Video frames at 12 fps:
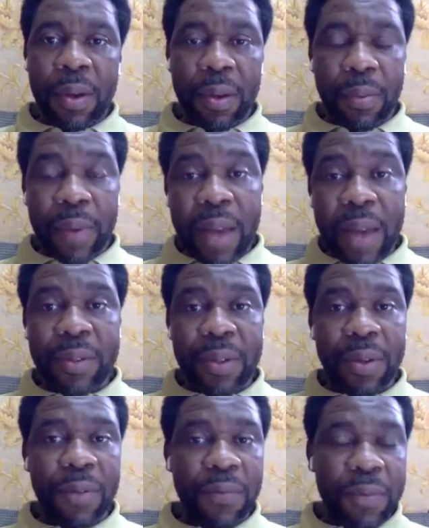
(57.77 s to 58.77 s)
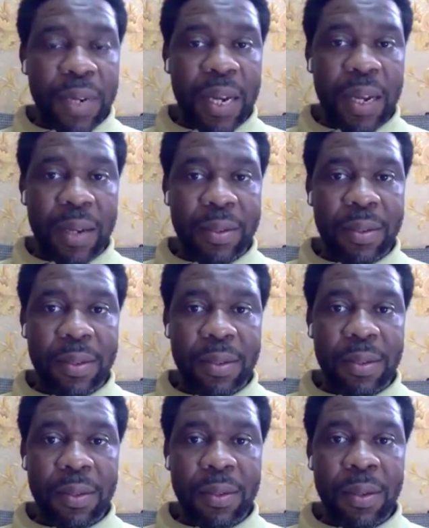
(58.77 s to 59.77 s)
The reality of that
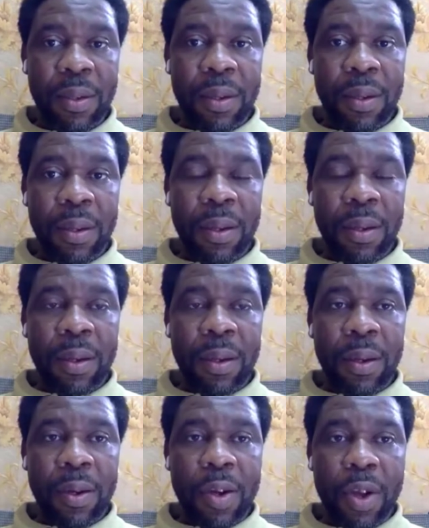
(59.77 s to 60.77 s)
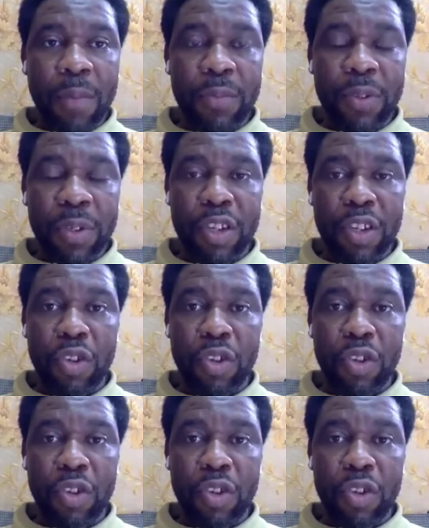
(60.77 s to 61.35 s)
comes